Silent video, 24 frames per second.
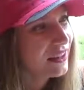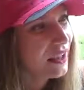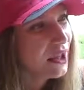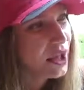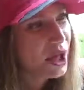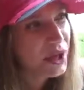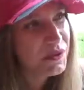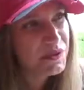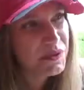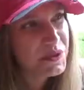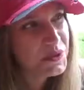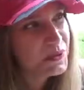
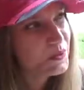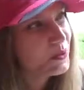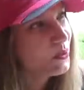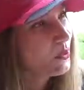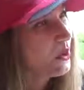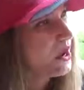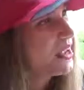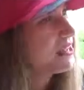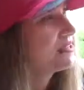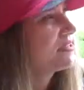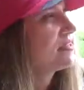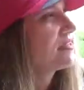of his
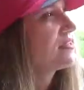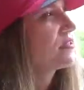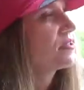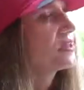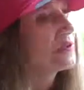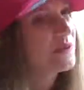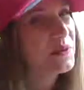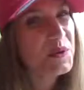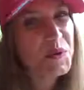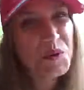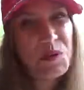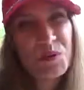presence,
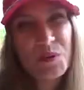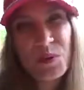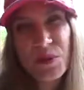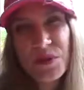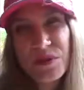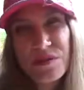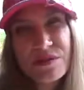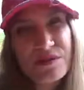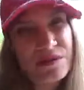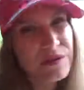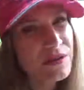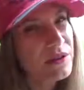of his
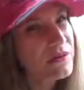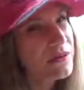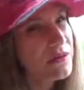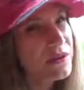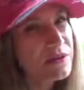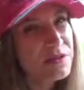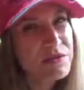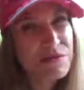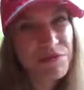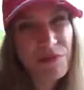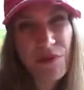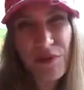person, of
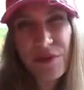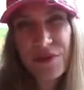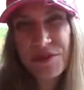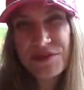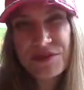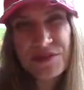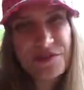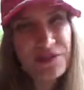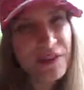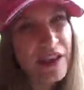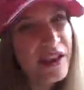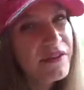his voice,
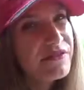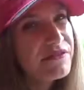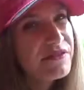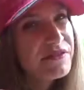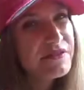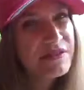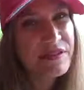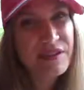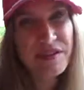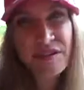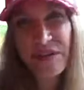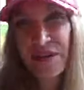of
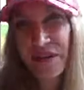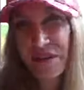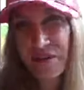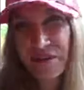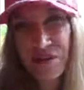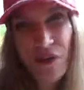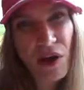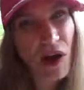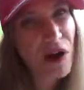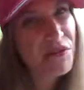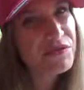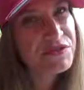everything that
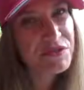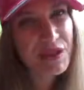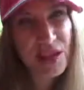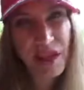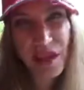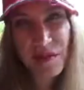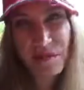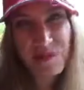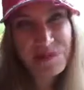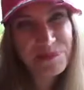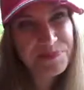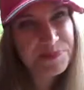involves
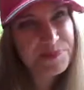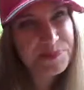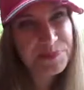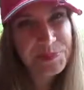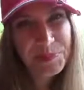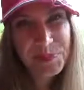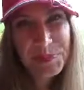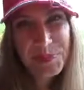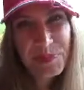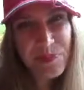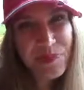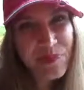him.
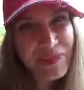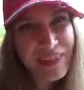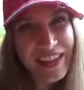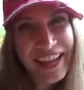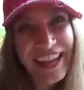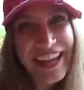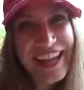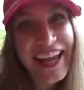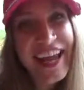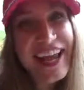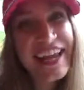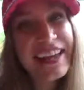
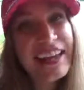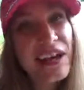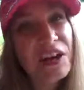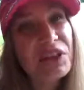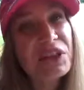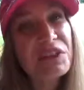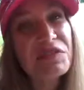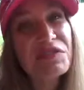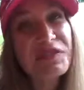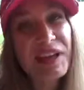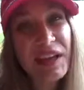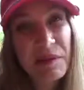And out
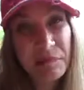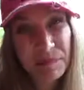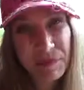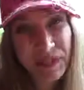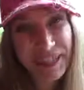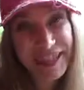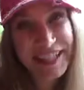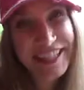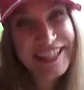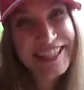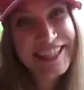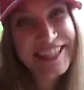of that
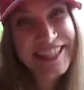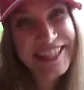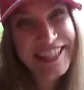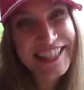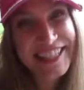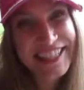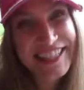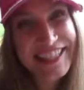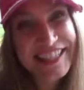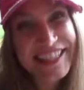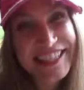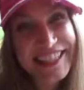place,
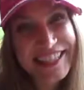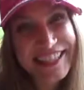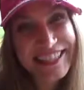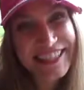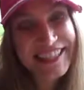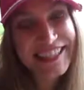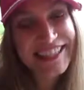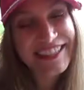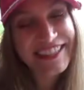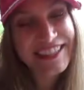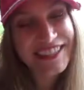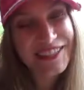
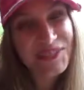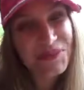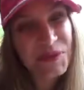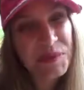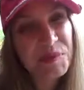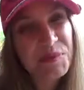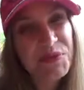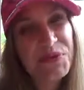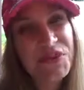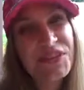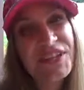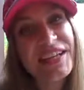
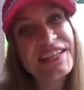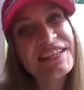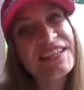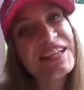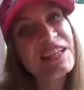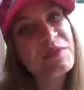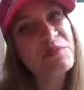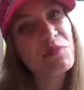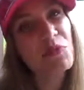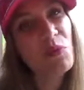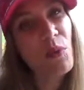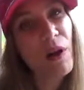represent
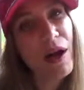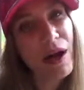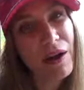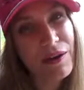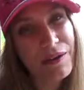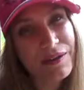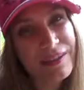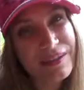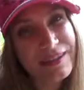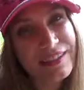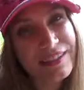him well